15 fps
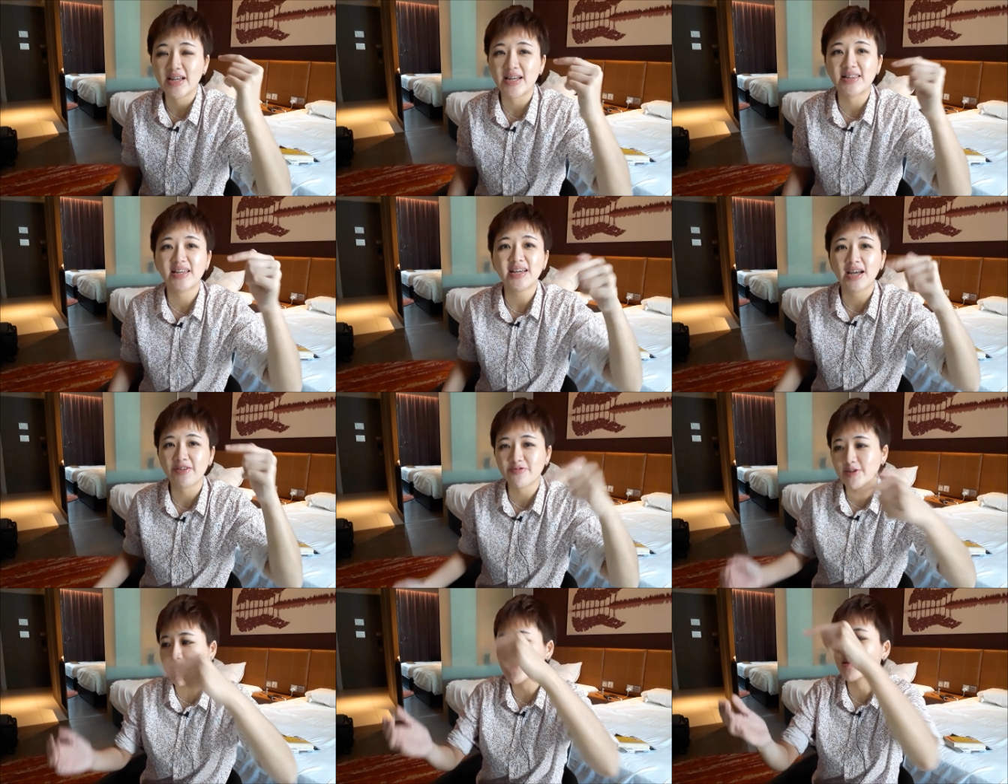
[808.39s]
and they
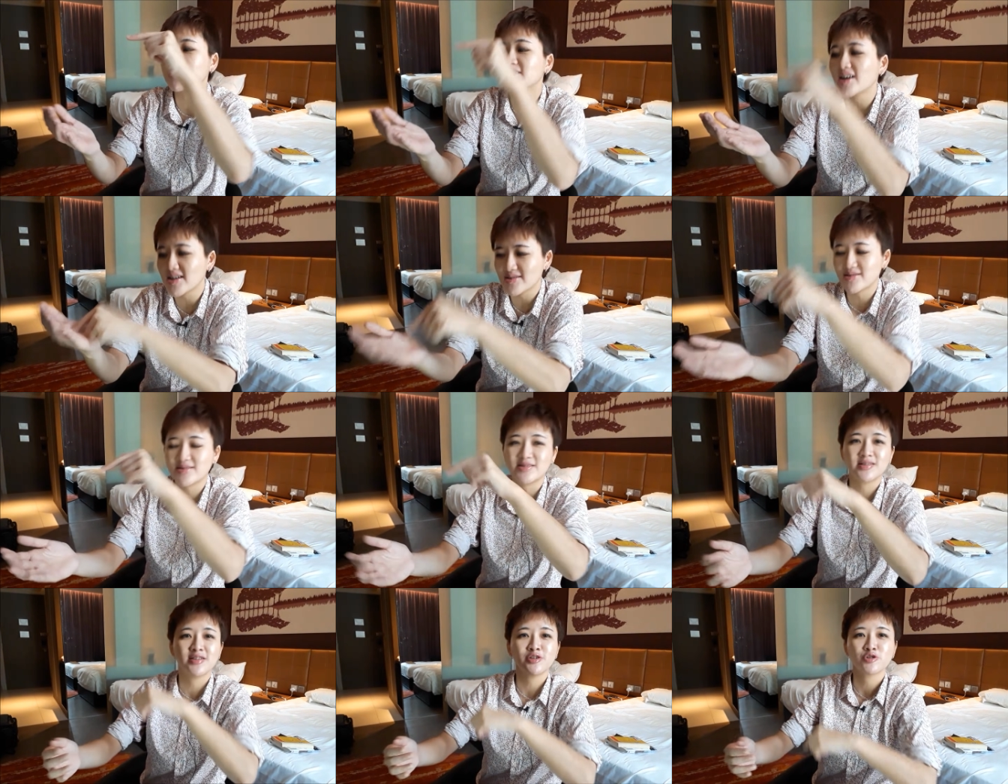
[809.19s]
have the
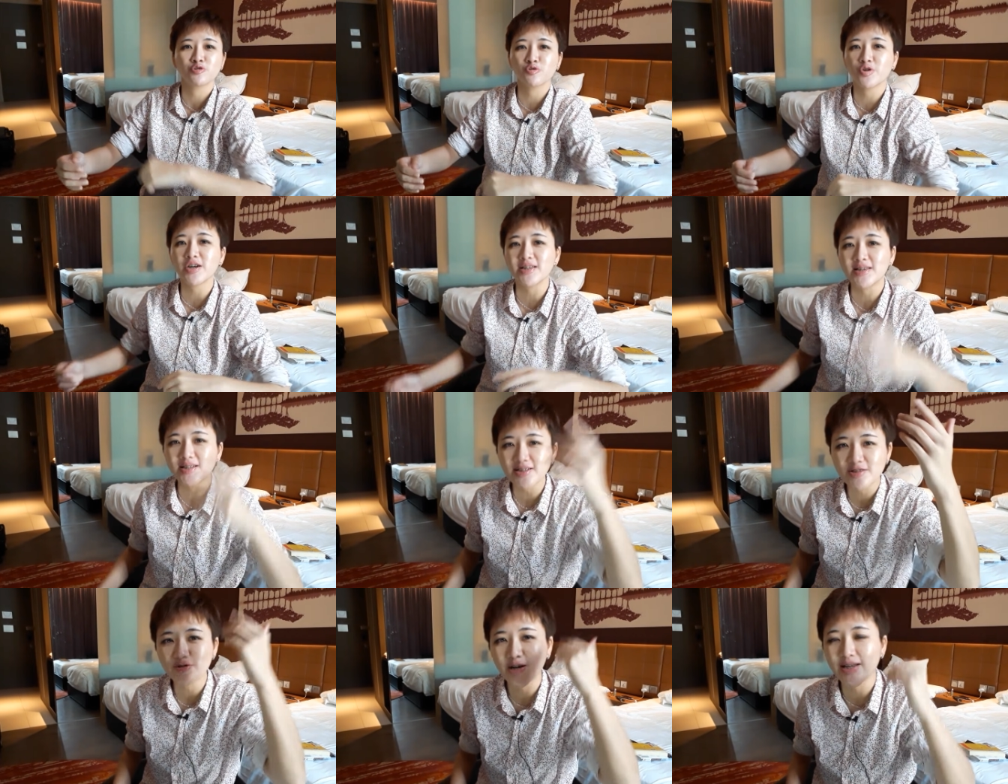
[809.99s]
guts to go and teach